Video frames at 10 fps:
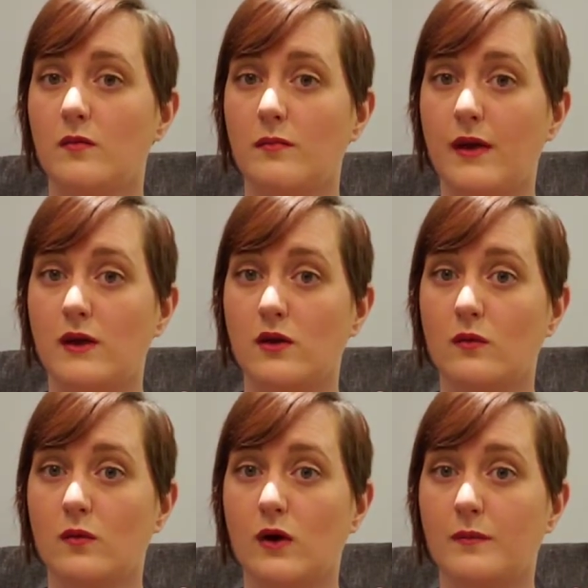make
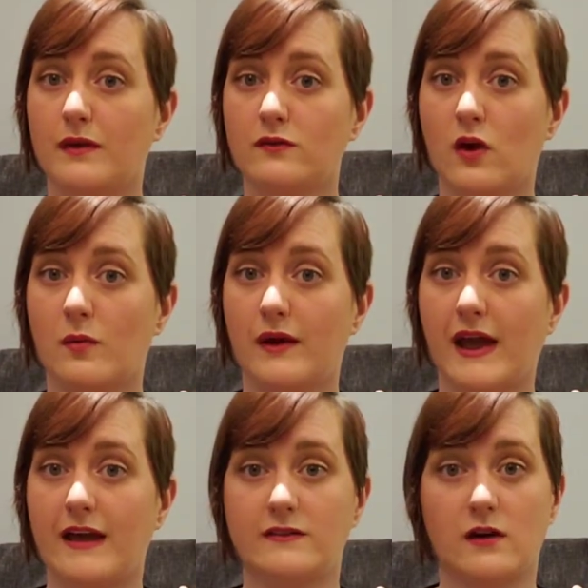your Worbla's
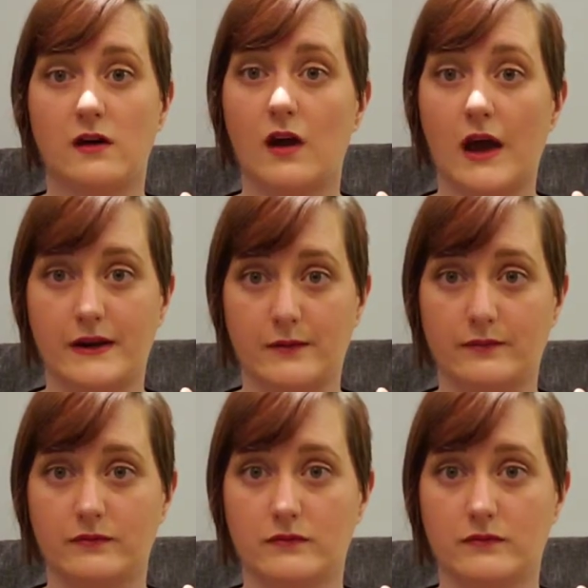KobraCast art item.